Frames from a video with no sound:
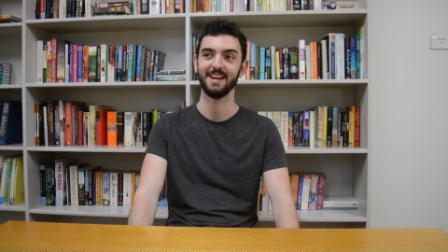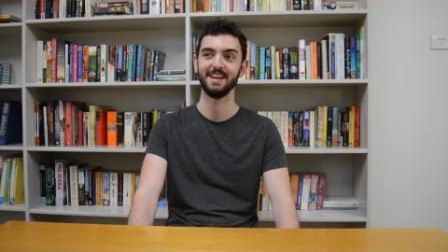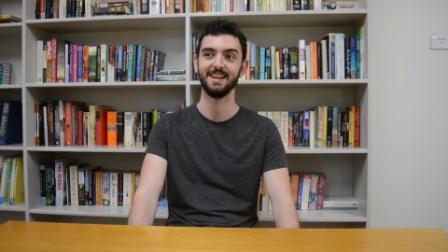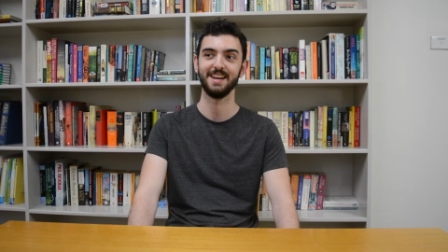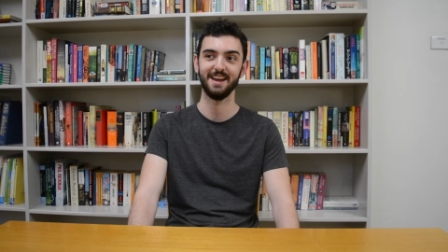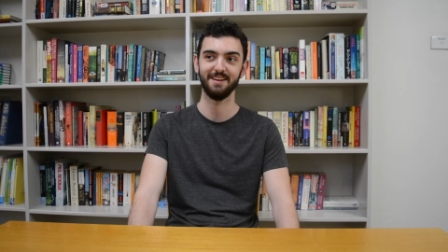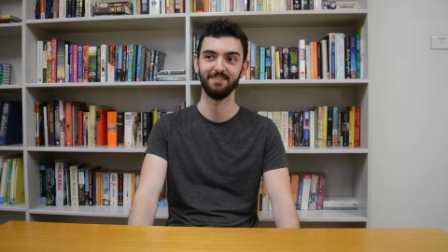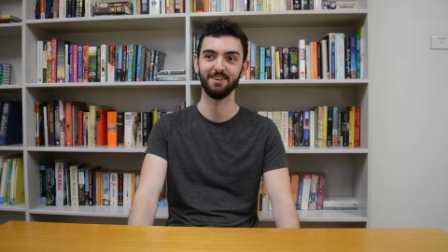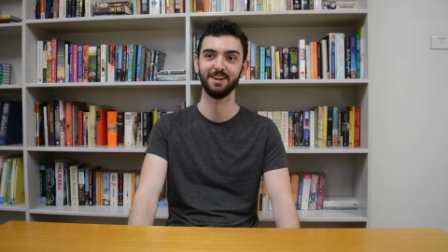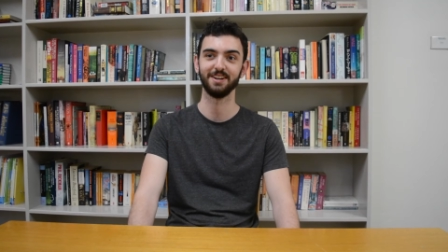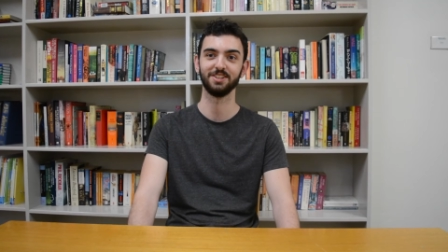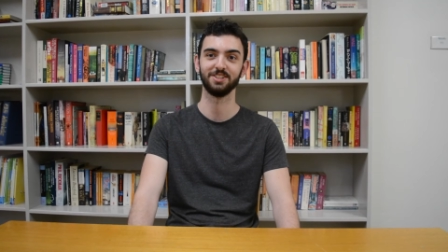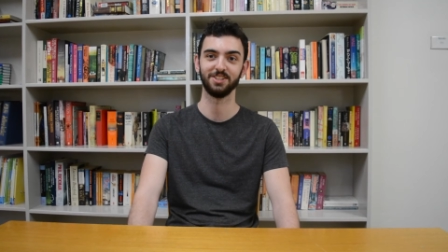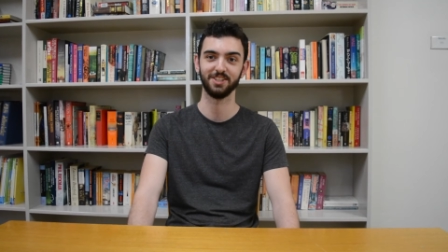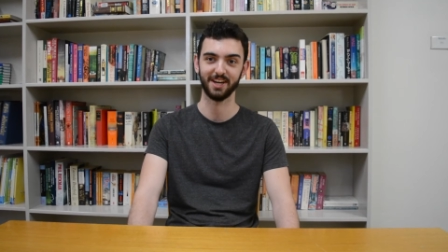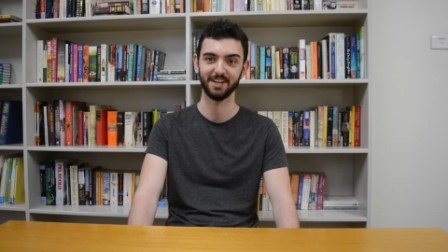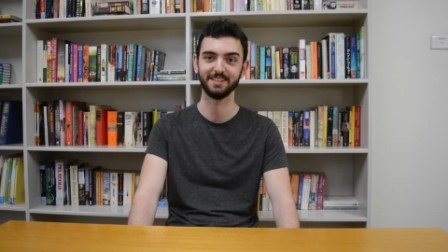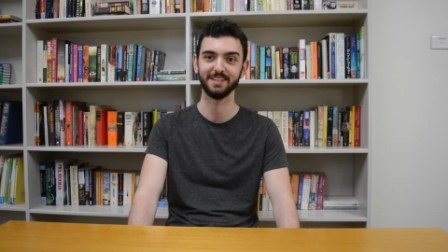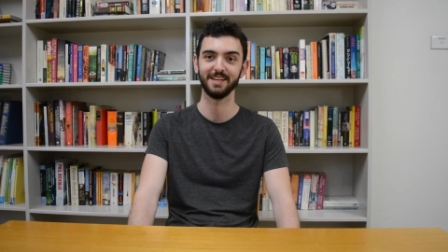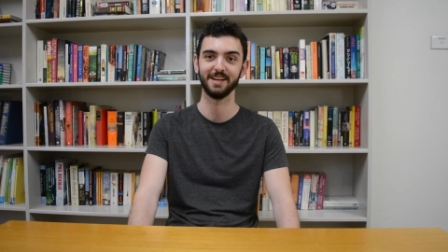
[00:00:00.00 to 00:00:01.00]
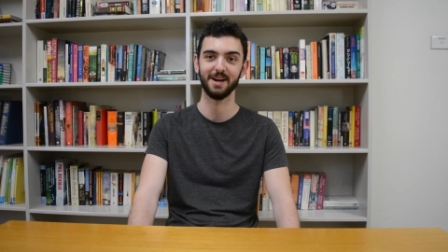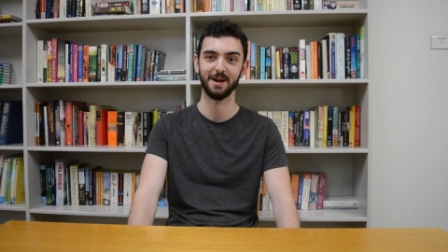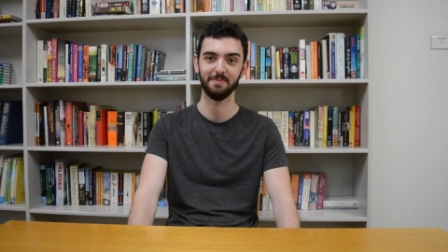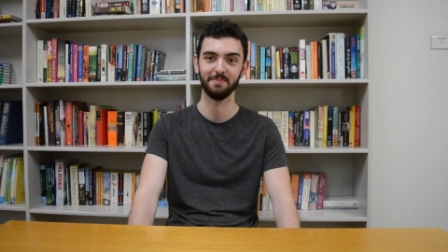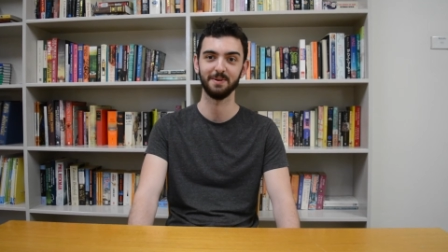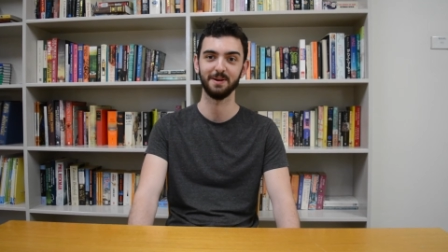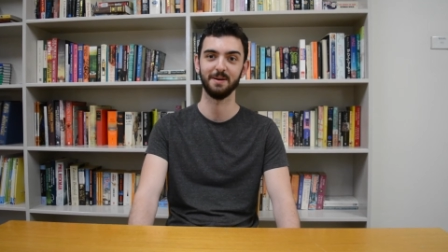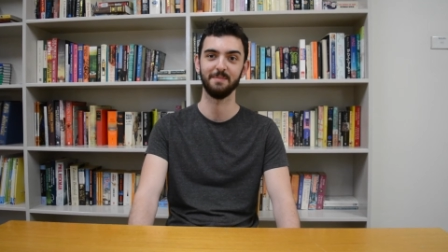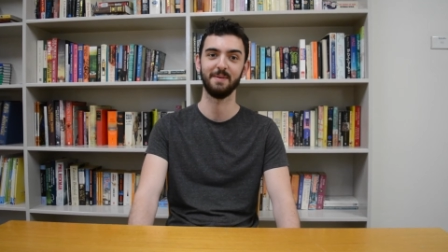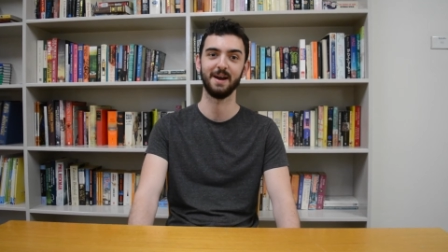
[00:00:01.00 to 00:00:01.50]
never shutting
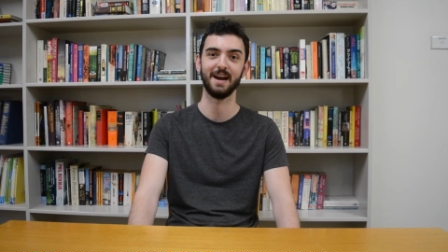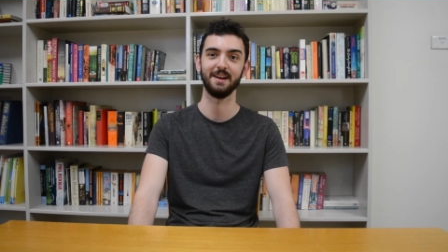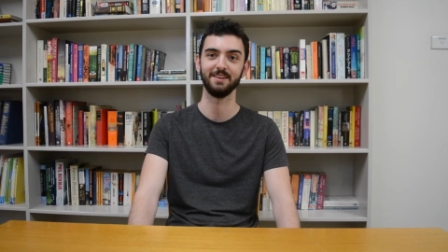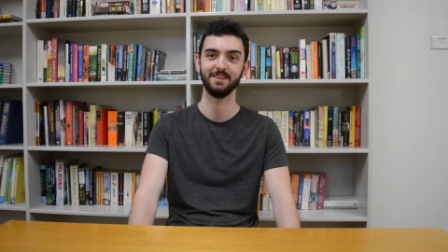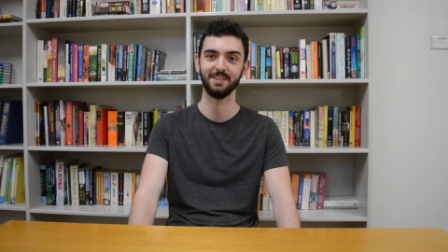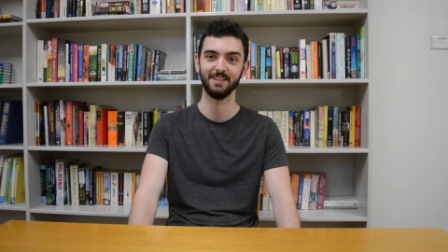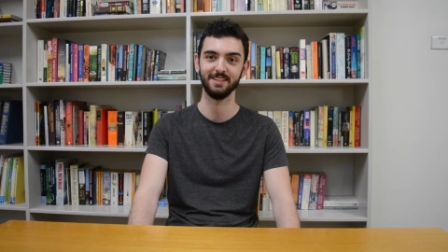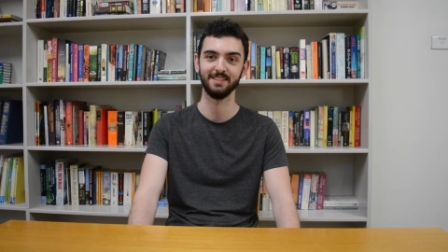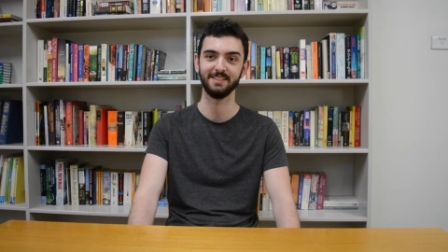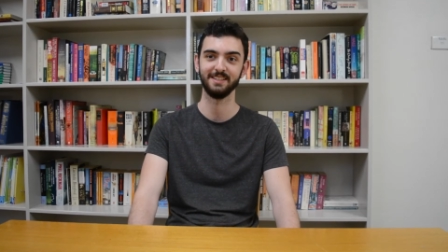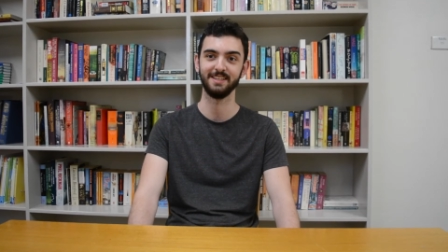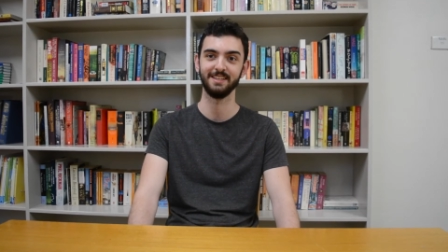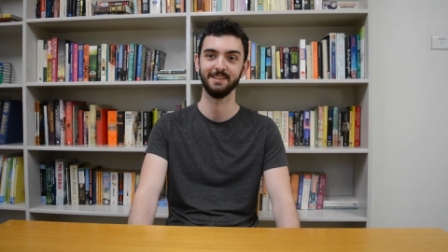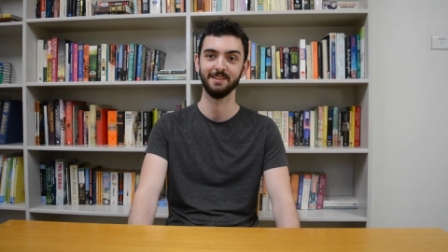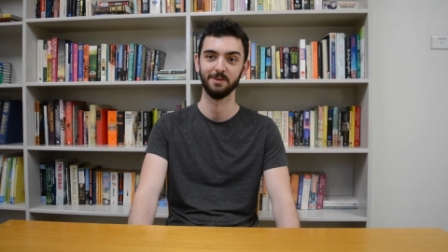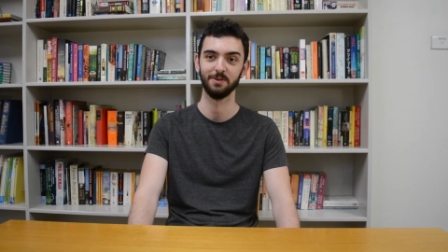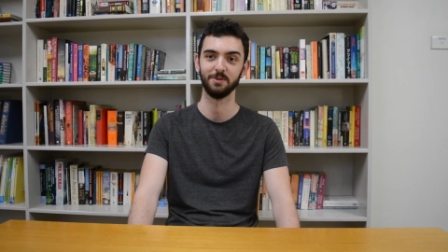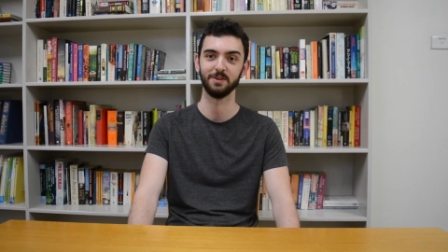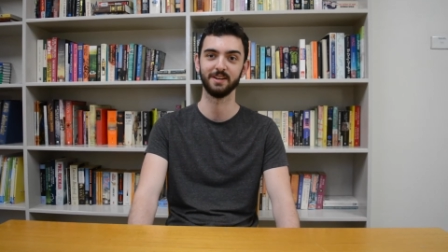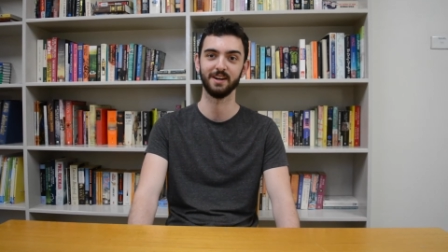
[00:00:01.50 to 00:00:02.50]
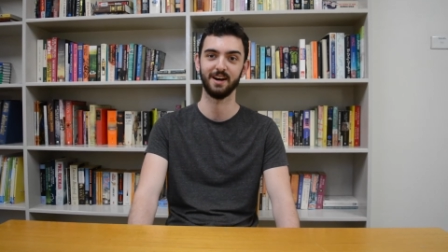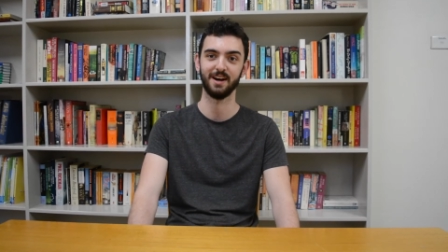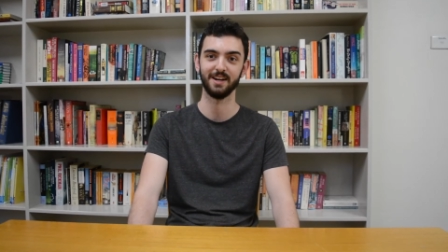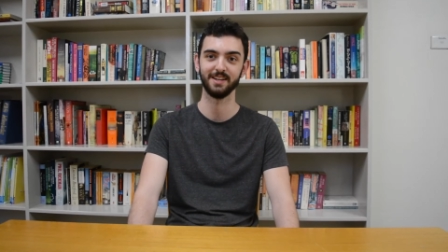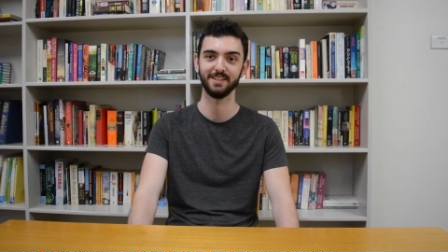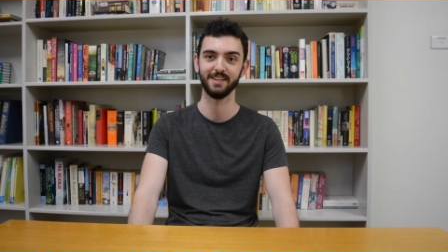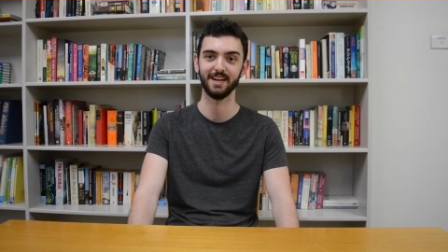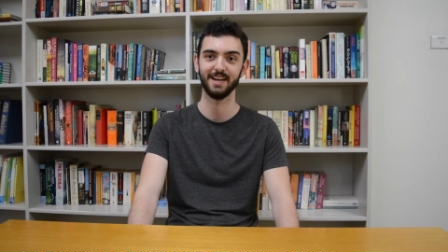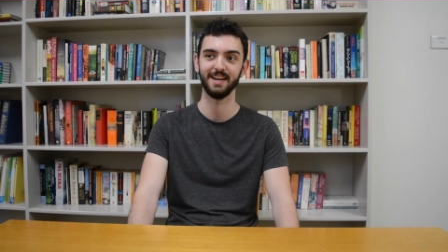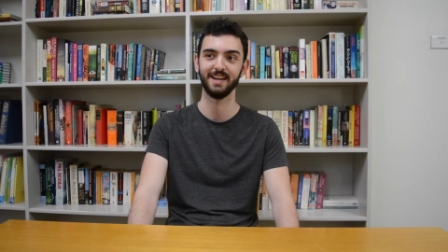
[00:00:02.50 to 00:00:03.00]
up about Yeezy or
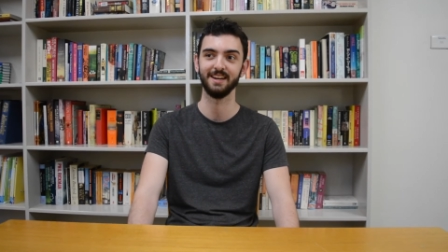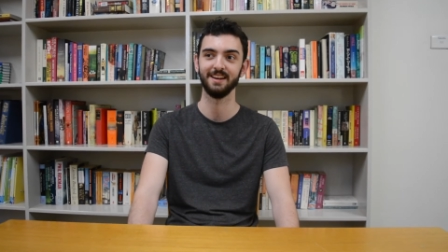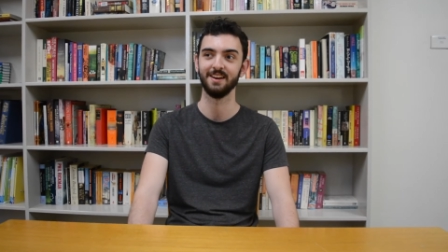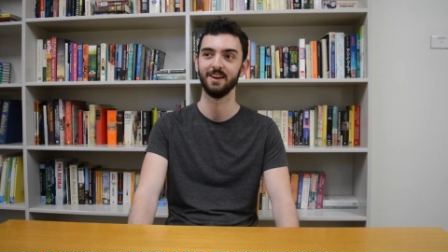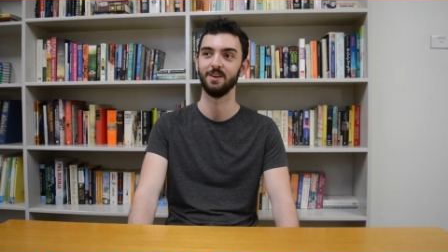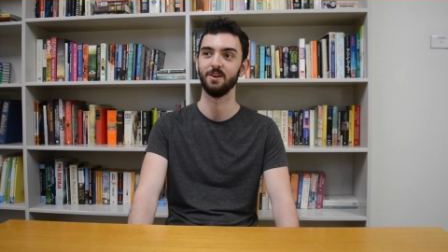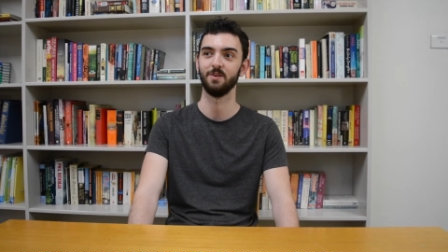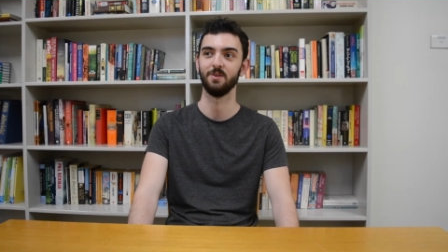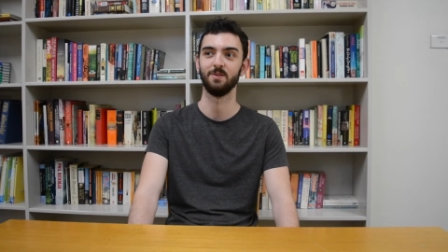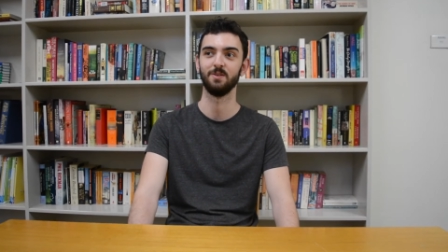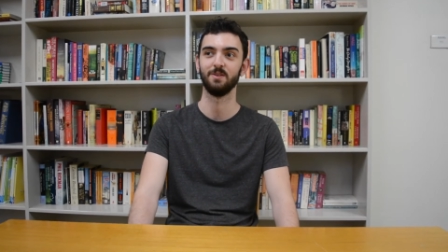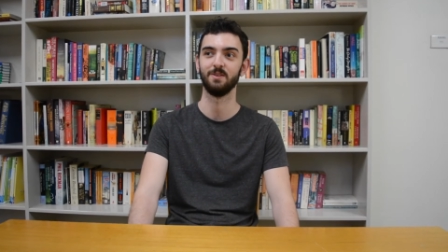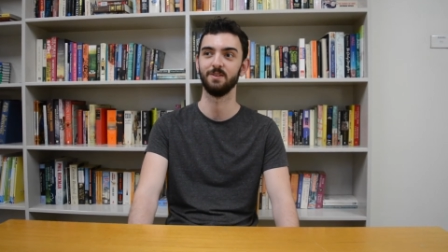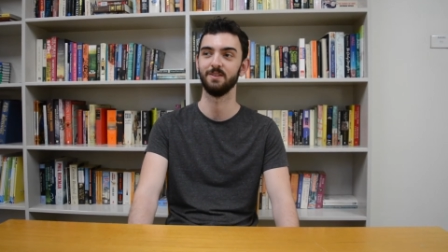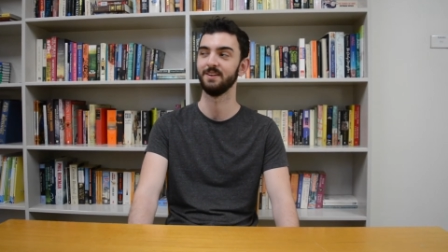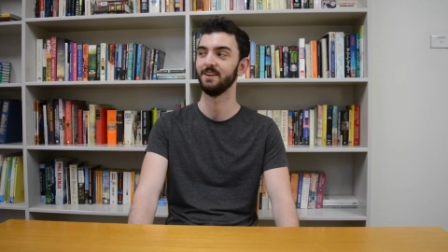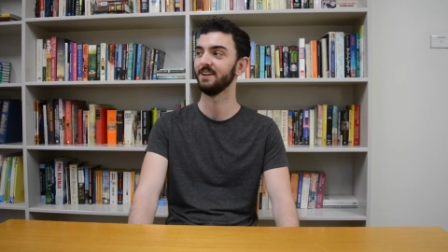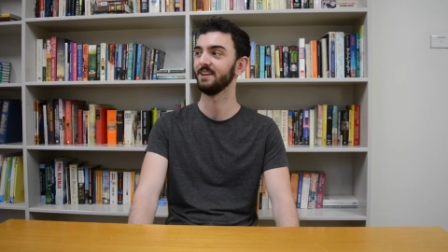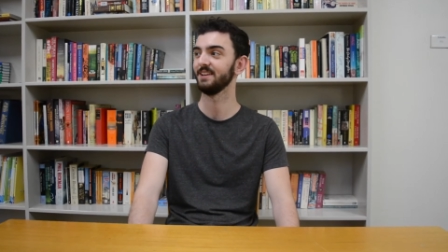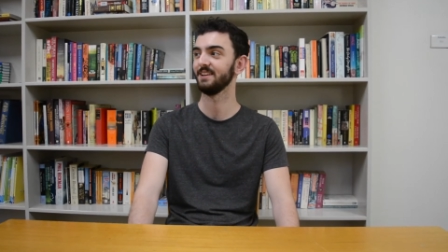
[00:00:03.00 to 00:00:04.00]
Kanye or